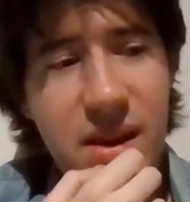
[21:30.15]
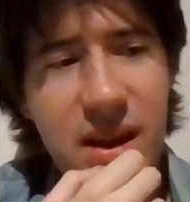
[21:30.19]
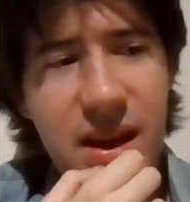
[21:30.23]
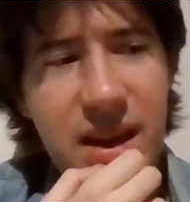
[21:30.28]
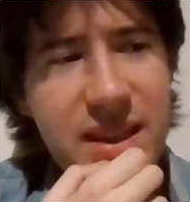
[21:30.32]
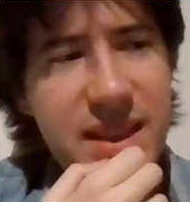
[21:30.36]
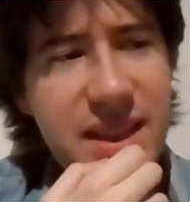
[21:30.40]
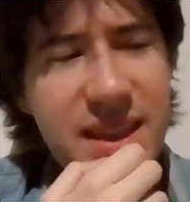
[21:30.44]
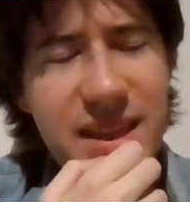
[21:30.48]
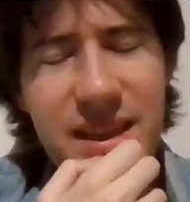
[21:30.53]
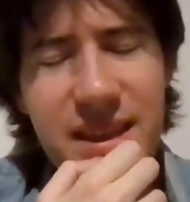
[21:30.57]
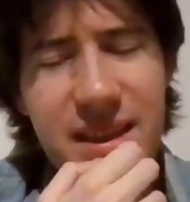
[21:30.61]

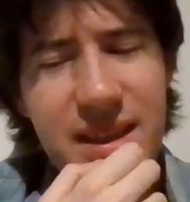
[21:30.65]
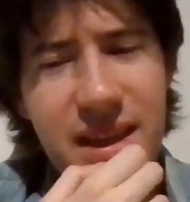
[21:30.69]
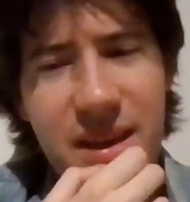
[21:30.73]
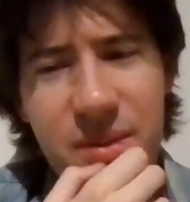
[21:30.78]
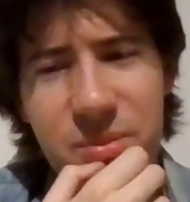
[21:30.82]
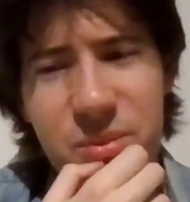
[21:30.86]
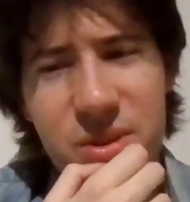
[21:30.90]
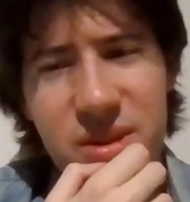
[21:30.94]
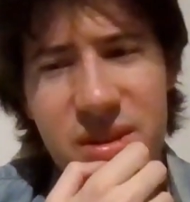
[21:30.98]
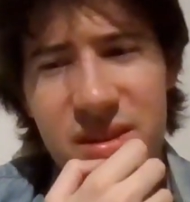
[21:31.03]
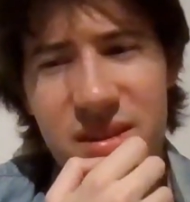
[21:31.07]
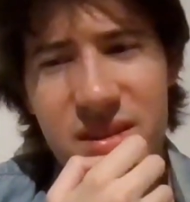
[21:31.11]
I think I
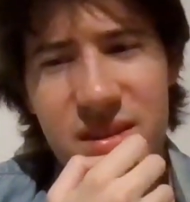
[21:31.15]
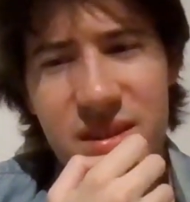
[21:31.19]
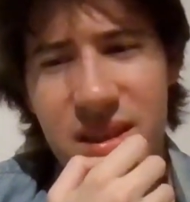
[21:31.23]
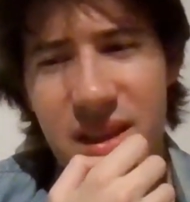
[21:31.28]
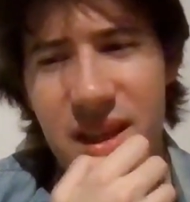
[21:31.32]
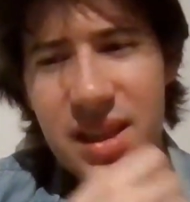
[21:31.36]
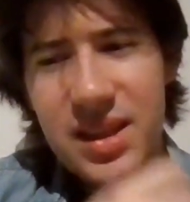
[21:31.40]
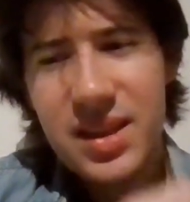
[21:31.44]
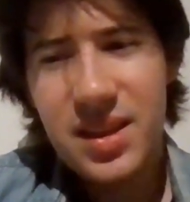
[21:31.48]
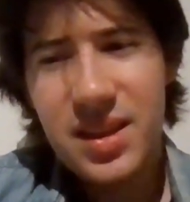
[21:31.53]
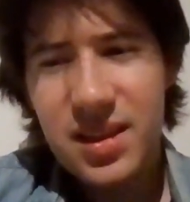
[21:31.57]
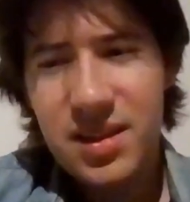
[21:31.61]
wasn't.
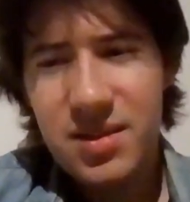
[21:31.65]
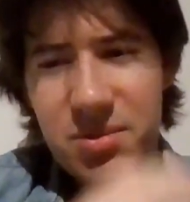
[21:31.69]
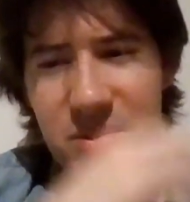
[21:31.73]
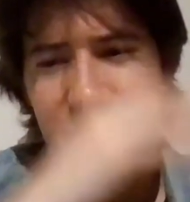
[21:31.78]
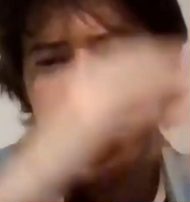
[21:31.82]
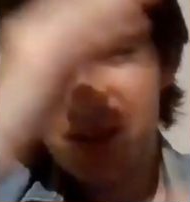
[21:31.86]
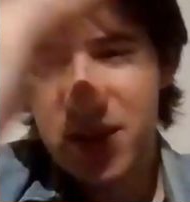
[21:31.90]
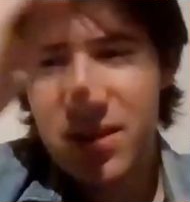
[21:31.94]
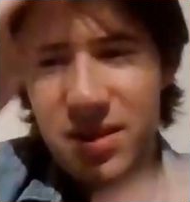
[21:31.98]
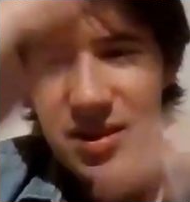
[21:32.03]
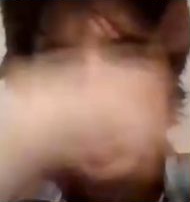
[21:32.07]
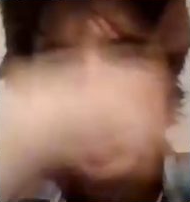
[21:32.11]
I think it
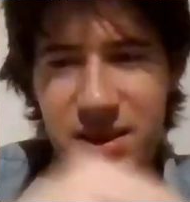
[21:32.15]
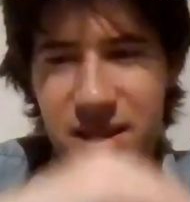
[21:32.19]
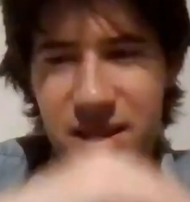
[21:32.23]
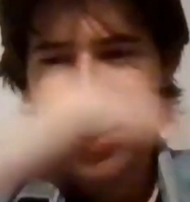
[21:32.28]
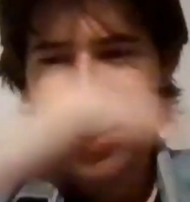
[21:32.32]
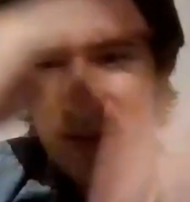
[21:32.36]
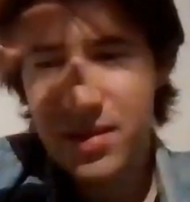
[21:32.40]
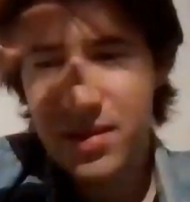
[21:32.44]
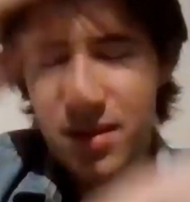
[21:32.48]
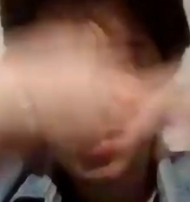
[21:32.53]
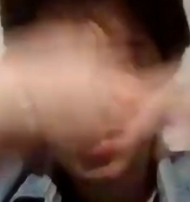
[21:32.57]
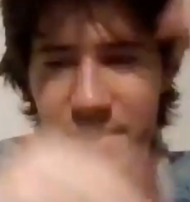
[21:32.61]
was just like
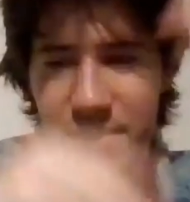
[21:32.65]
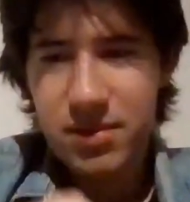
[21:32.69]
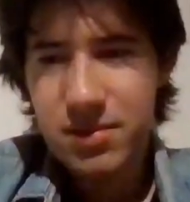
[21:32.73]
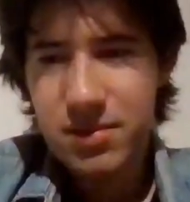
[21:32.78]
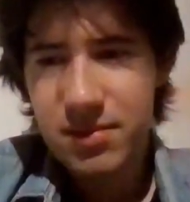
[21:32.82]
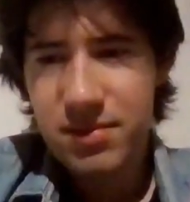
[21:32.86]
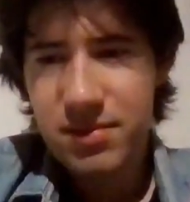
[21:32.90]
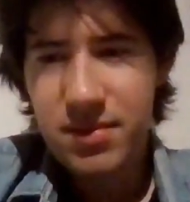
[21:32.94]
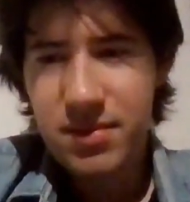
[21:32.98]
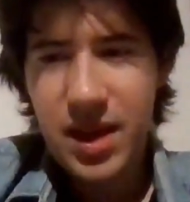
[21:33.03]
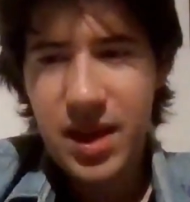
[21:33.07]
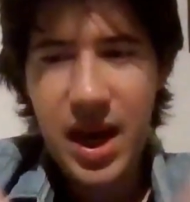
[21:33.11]

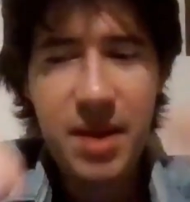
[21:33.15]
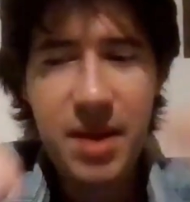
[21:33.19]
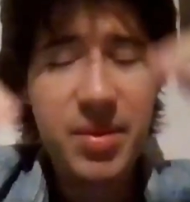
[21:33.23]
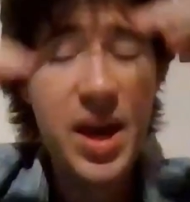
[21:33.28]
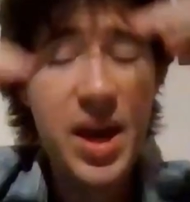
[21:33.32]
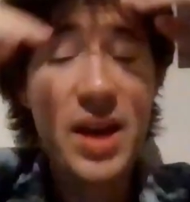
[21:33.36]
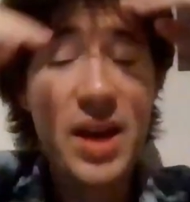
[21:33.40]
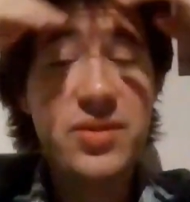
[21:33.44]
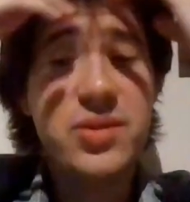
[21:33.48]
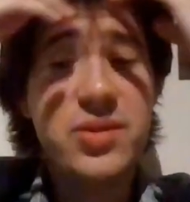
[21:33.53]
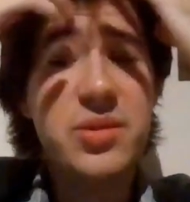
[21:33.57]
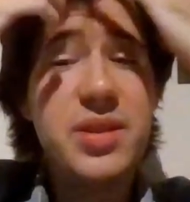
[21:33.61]

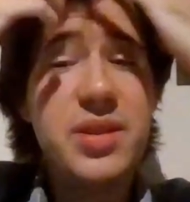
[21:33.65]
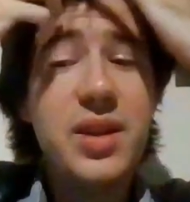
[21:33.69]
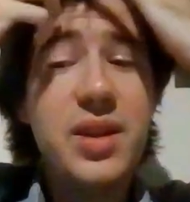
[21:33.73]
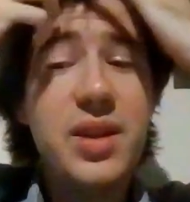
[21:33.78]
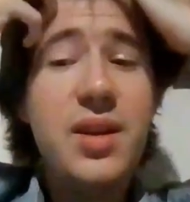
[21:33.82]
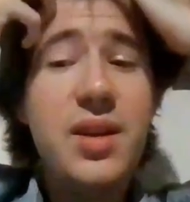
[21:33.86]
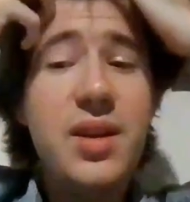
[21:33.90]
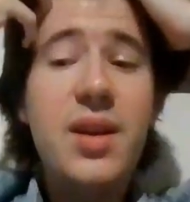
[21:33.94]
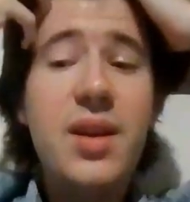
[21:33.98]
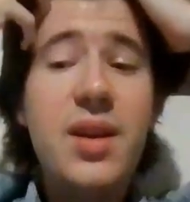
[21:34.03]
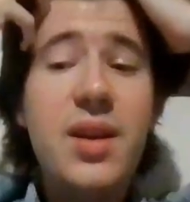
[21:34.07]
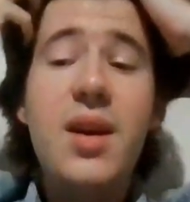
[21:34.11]
haphazard.
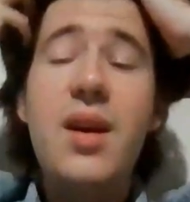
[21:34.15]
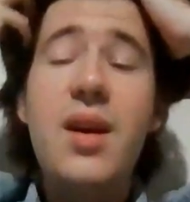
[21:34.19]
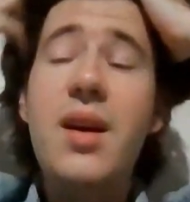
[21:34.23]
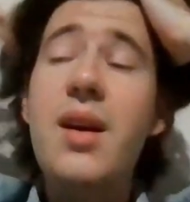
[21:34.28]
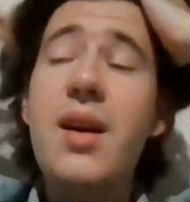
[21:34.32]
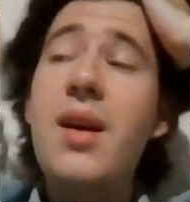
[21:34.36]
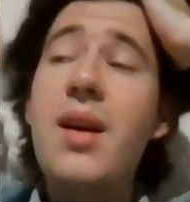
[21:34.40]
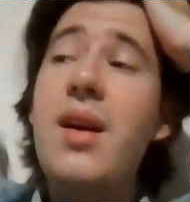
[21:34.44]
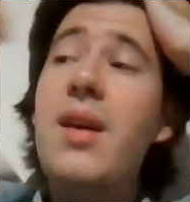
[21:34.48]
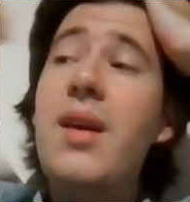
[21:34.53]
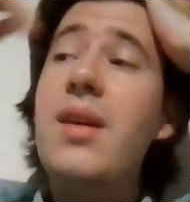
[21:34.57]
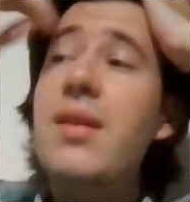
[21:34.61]

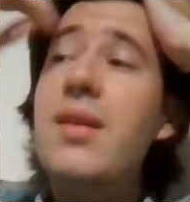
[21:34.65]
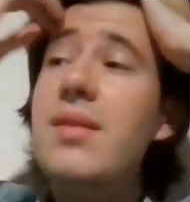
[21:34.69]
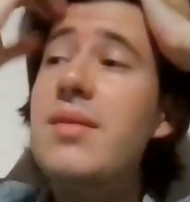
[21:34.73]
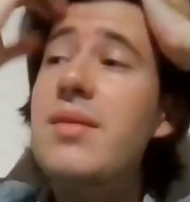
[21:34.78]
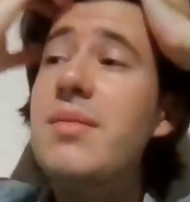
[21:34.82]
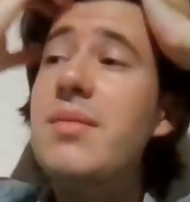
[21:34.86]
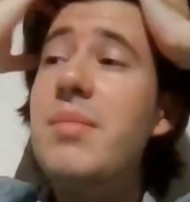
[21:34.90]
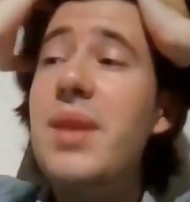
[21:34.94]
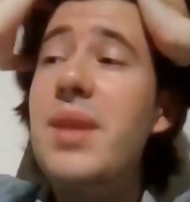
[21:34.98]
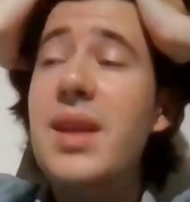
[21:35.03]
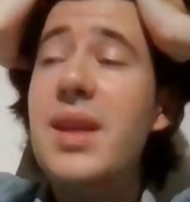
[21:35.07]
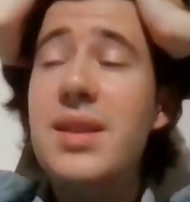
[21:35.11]

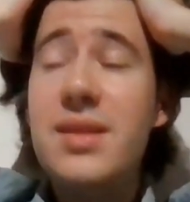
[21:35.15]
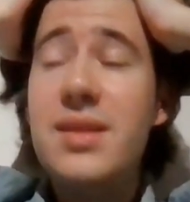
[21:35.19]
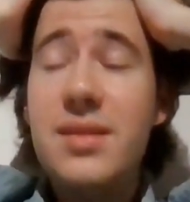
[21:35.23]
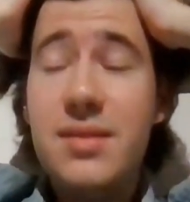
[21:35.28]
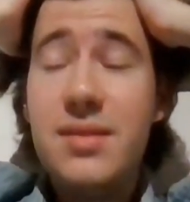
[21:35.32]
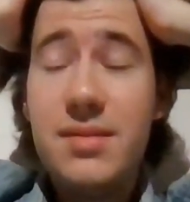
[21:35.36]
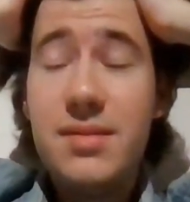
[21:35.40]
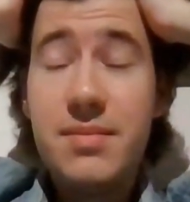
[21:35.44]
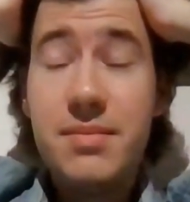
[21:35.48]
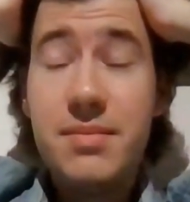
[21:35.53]
But